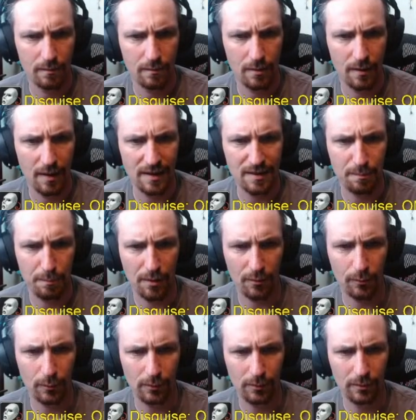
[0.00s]
That's
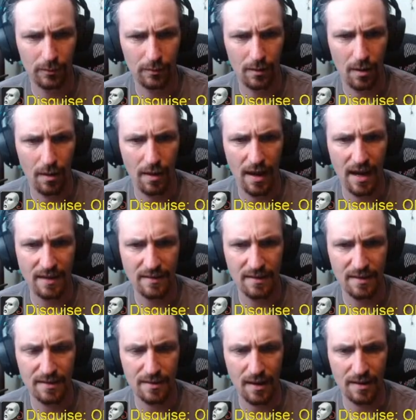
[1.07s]
mithril? That
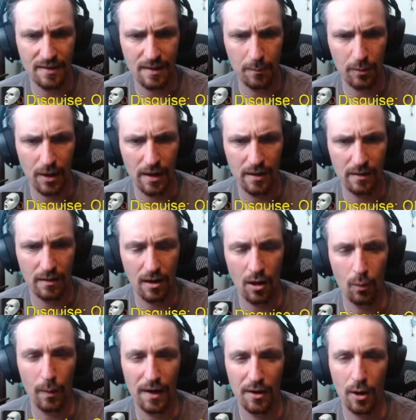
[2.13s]
does not seem right. Oh
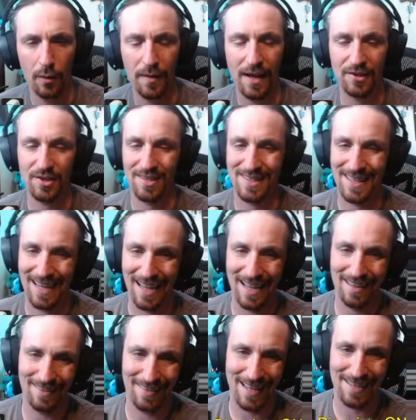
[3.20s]
wait, no, that's just
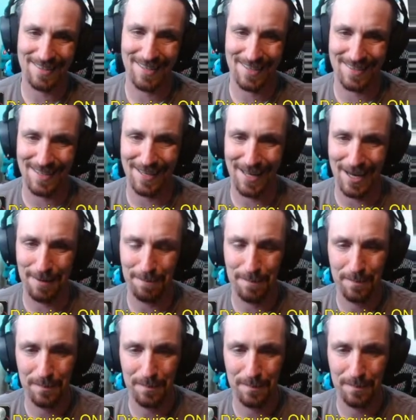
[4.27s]
the name.